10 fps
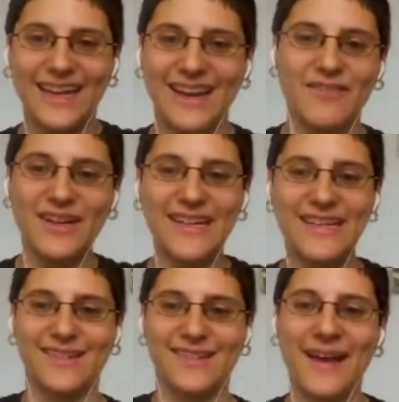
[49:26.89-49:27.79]
It really
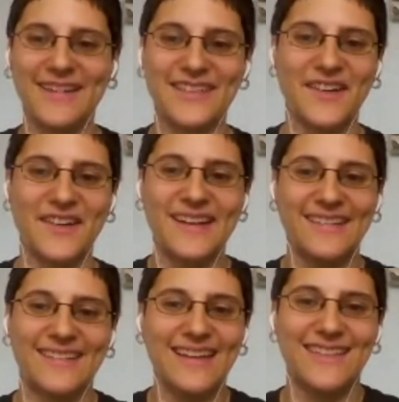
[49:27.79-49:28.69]
doesn't matter, and
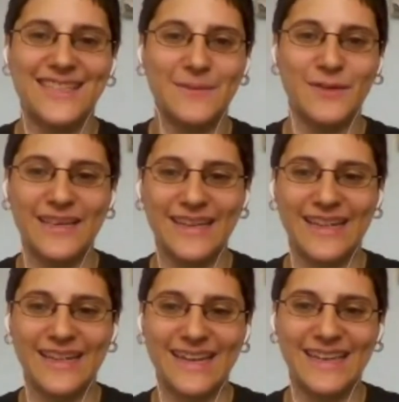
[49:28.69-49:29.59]
it's easy to be
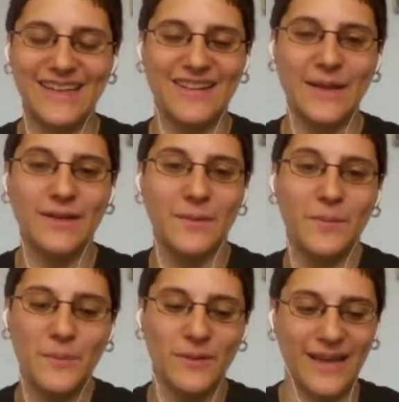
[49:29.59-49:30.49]
vegan, and you know, like
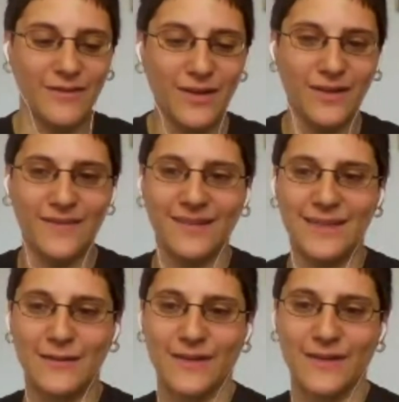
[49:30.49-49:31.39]
people have all of these
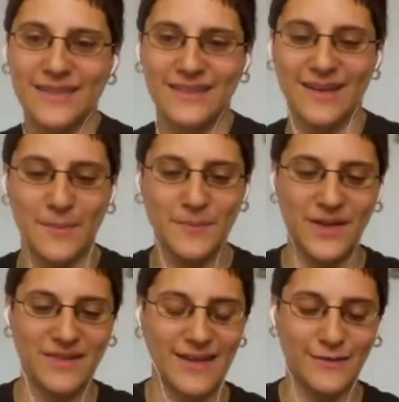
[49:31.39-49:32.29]
different, um,
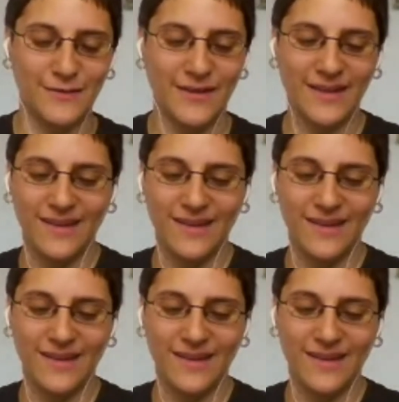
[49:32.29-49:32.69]
you know, kind of